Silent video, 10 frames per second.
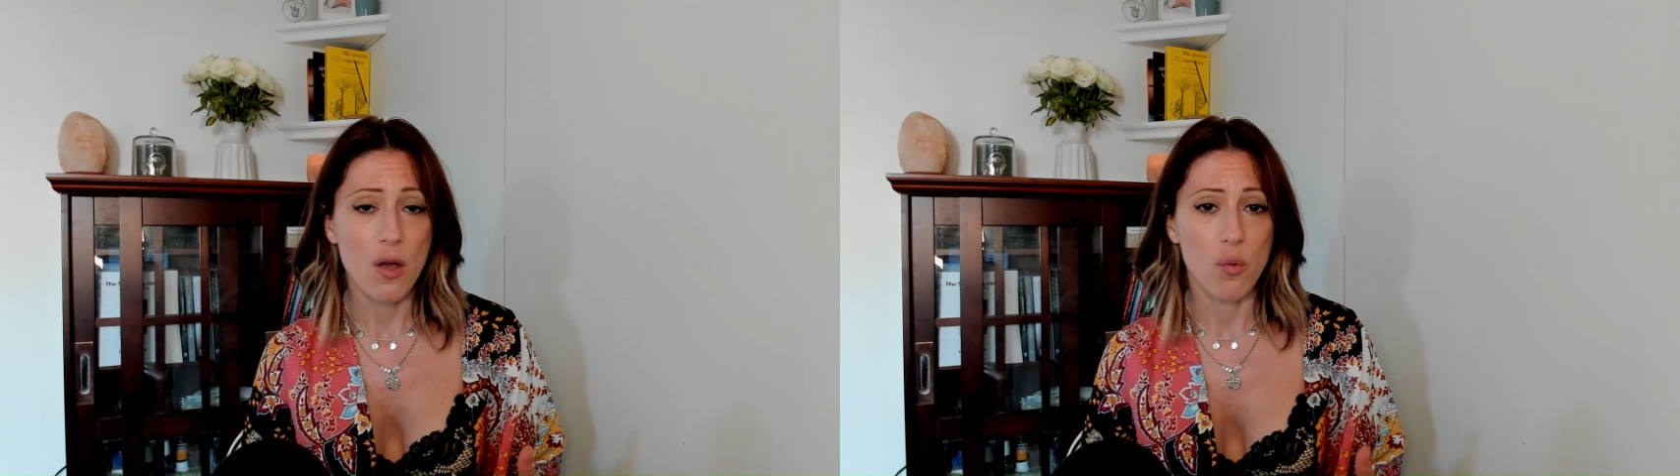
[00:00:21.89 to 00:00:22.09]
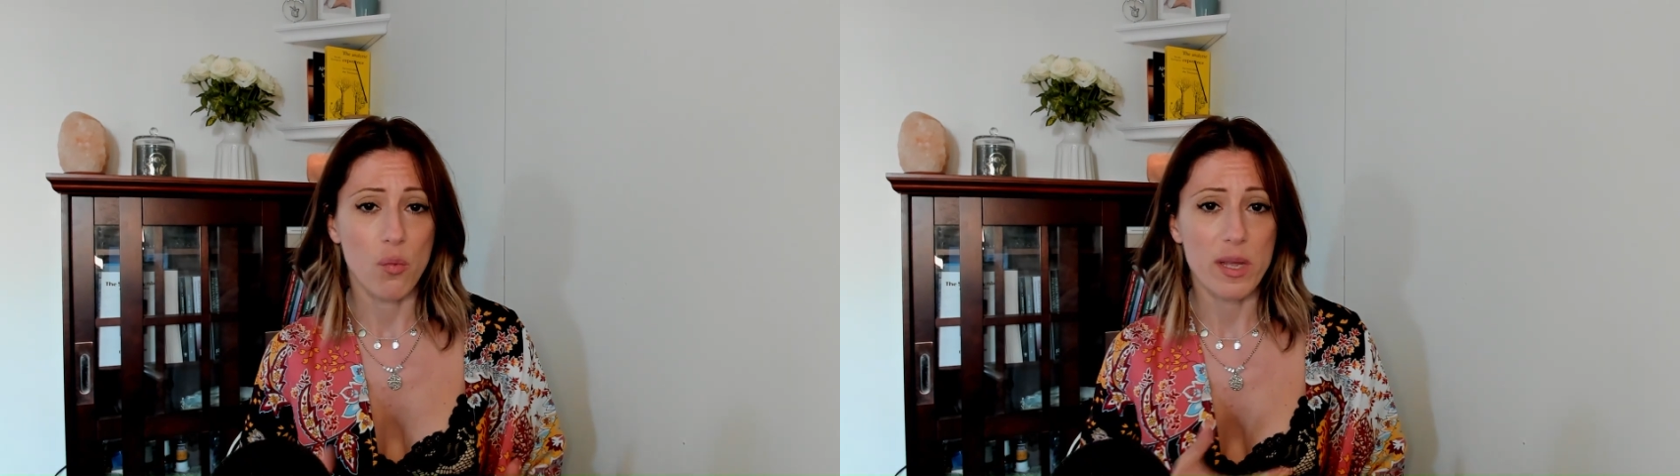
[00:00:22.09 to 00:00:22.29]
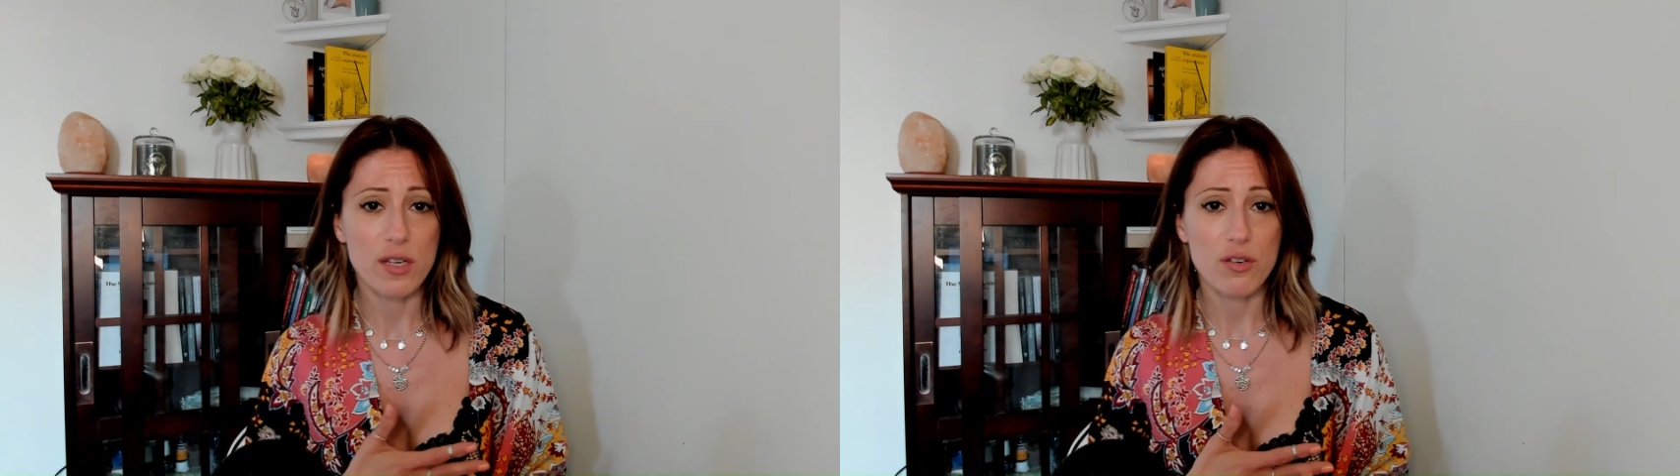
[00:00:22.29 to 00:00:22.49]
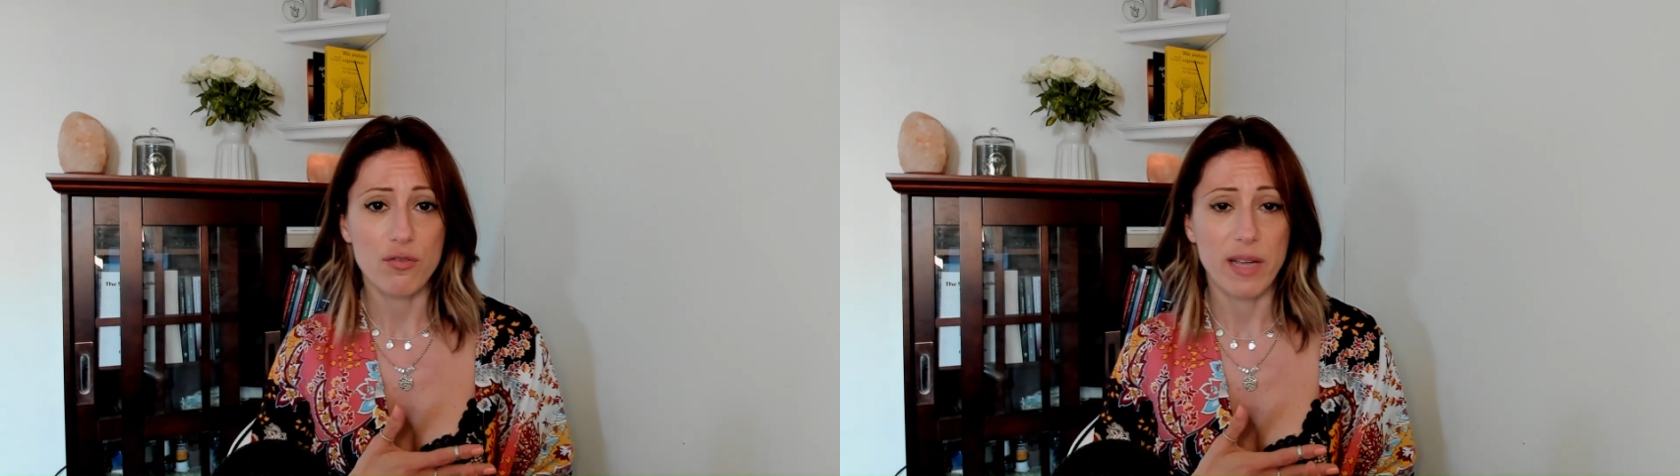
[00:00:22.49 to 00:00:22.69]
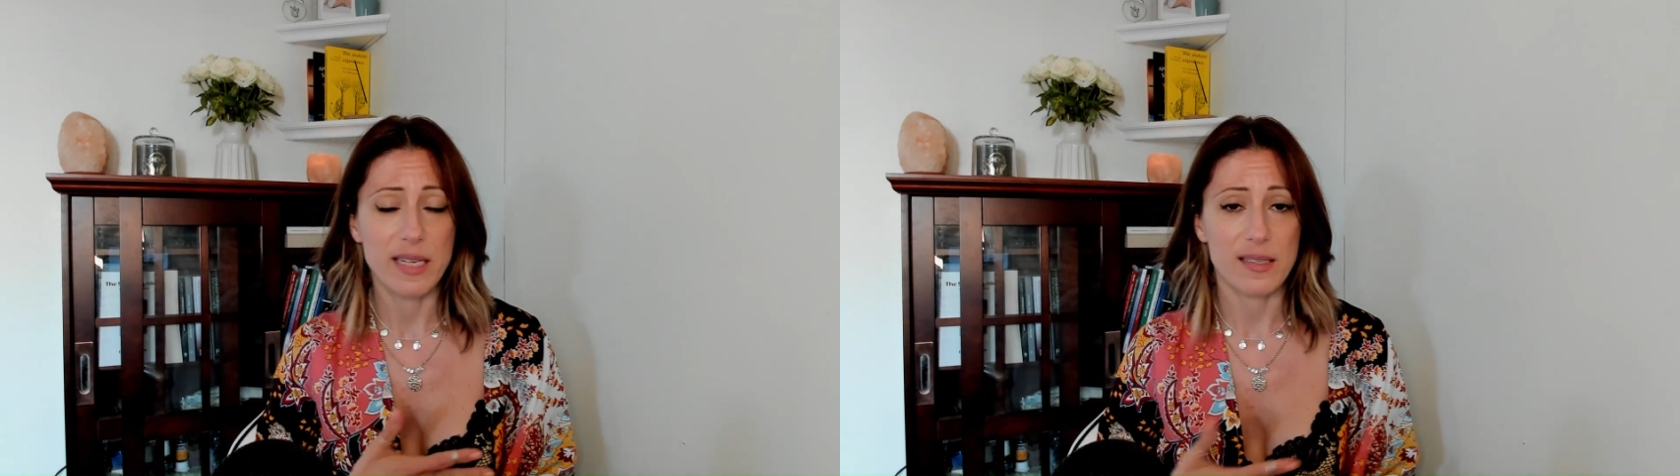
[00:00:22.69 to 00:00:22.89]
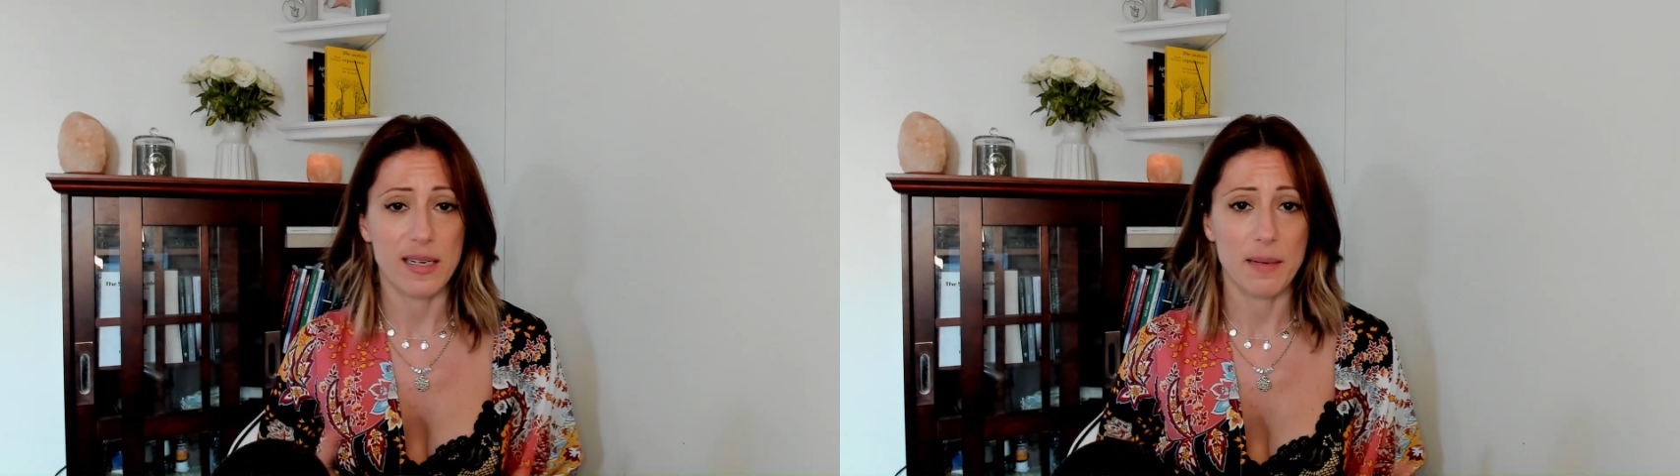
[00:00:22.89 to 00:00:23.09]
we create an